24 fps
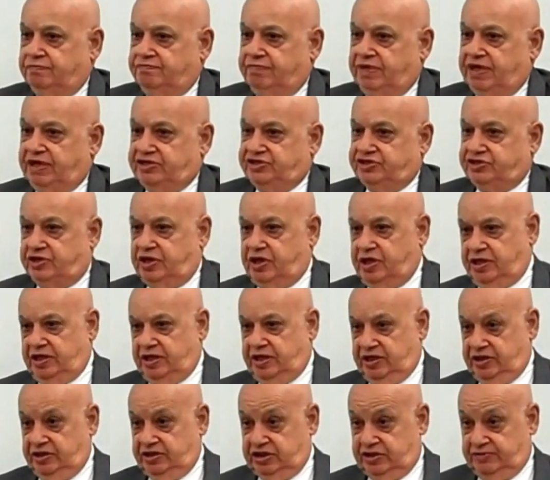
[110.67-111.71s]
based on
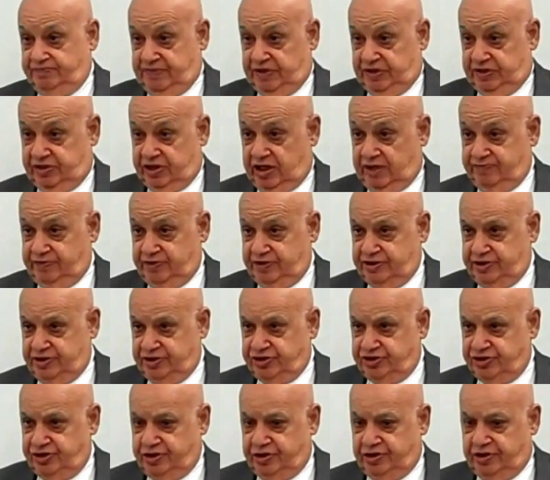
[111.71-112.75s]
his
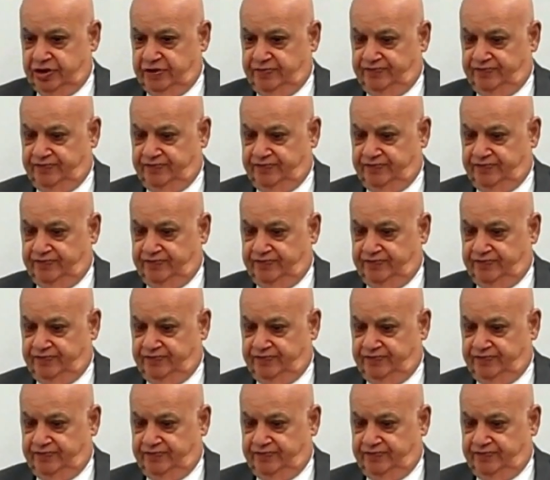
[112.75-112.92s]
presupposition